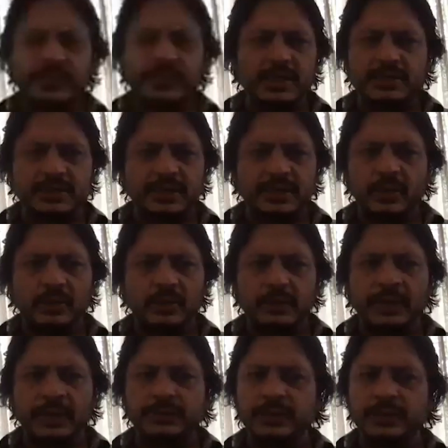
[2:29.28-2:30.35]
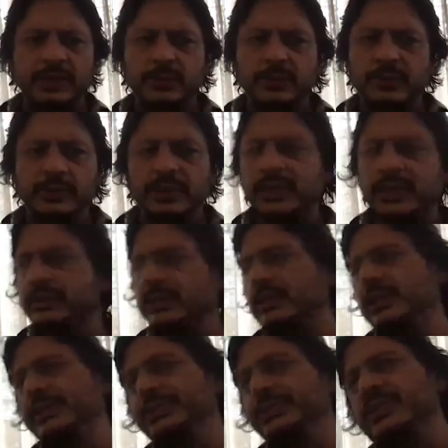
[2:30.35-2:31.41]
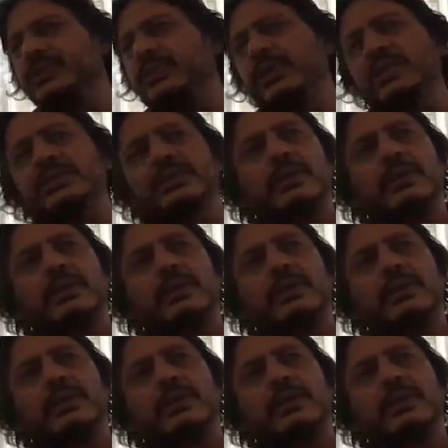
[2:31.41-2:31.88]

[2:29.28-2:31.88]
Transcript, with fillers: They're all I, they don't they, they need no introduction.